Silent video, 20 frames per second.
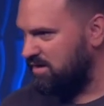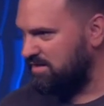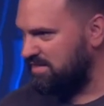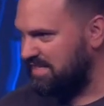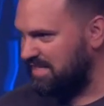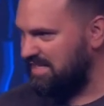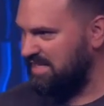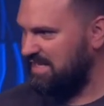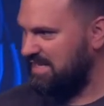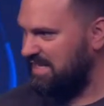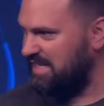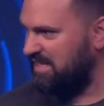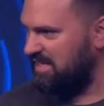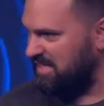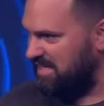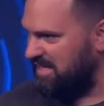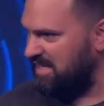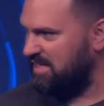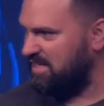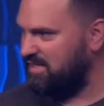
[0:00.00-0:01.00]
Didn't he
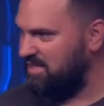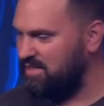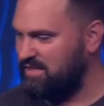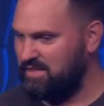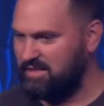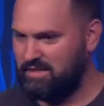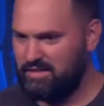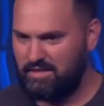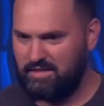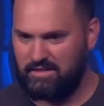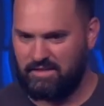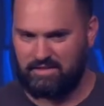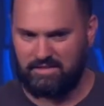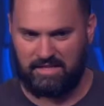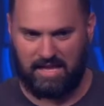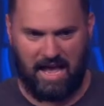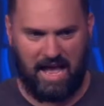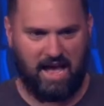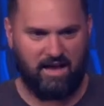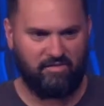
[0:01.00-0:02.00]
need
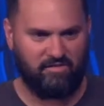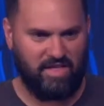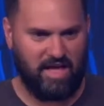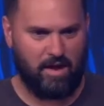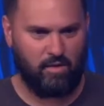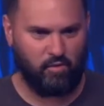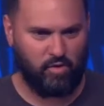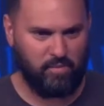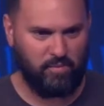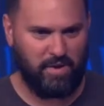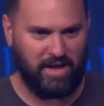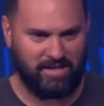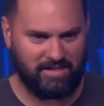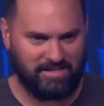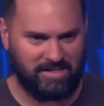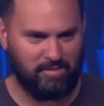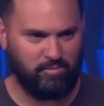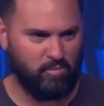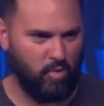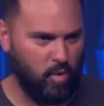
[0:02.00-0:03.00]
to have that
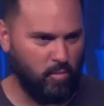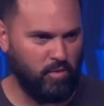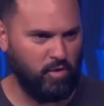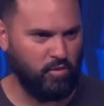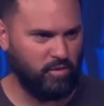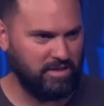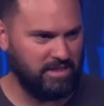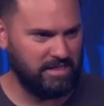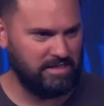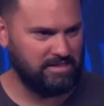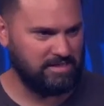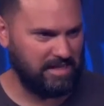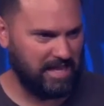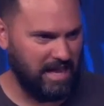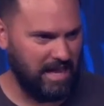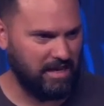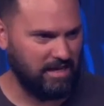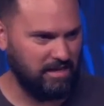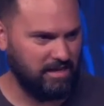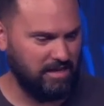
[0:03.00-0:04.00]
repentant moment with his
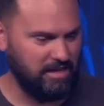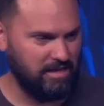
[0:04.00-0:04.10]
dad?